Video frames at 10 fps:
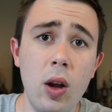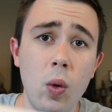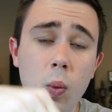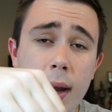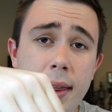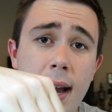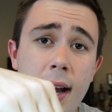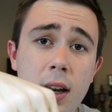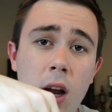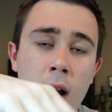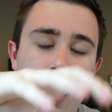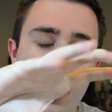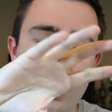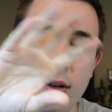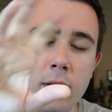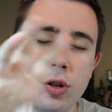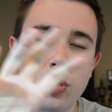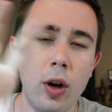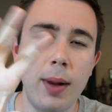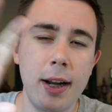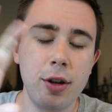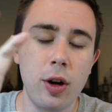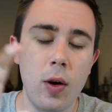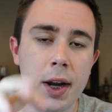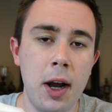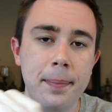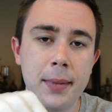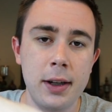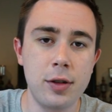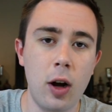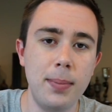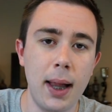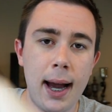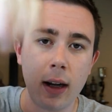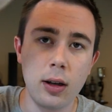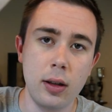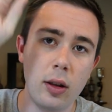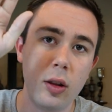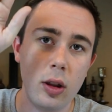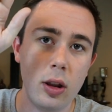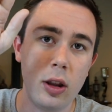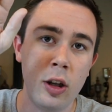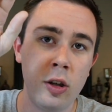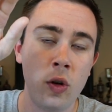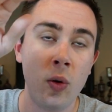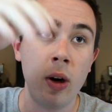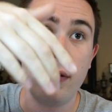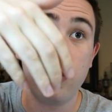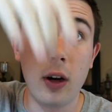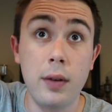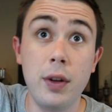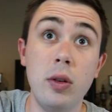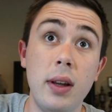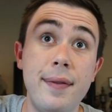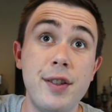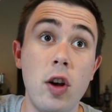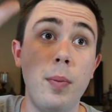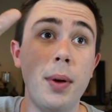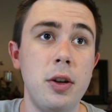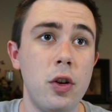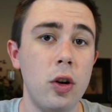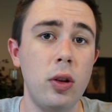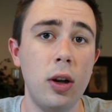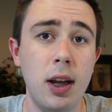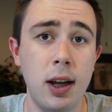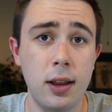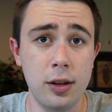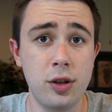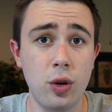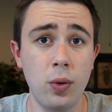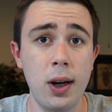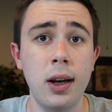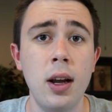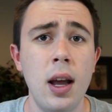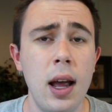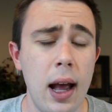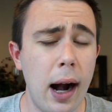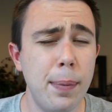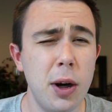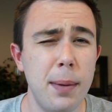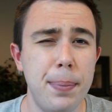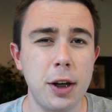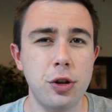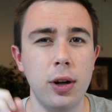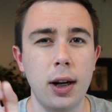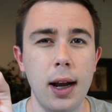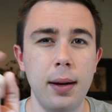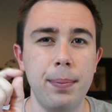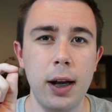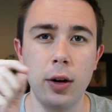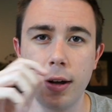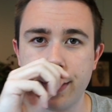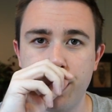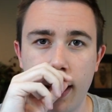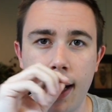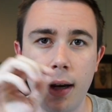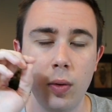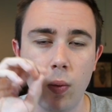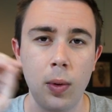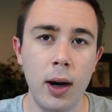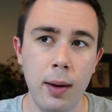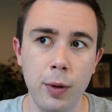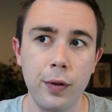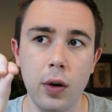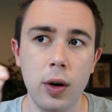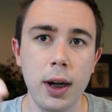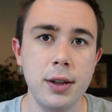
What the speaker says: When those strobe lights are going up and it's all black, the door in front of you lifts open, you're looking at the screen. I'll put a picture to kind of better explain what I'm referring